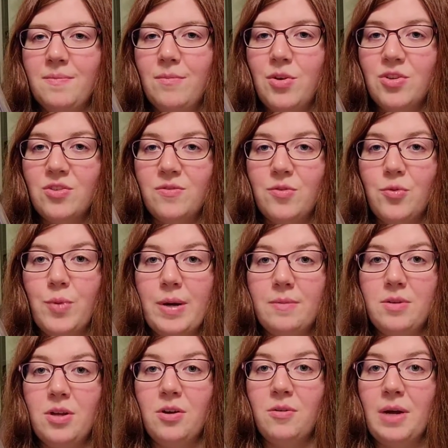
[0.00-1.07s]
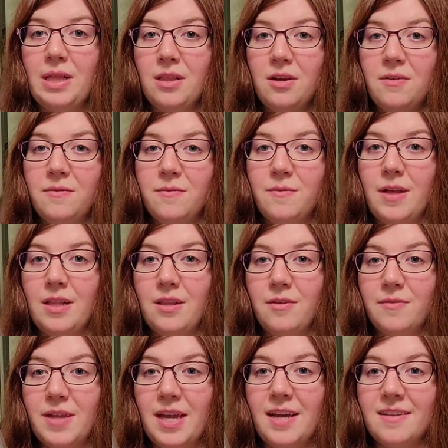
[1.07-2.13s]
most of you probably know I
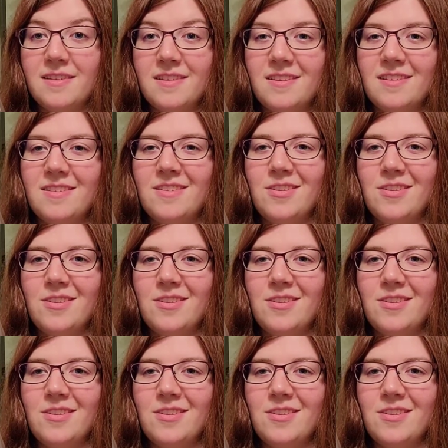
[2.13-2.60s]
love cats,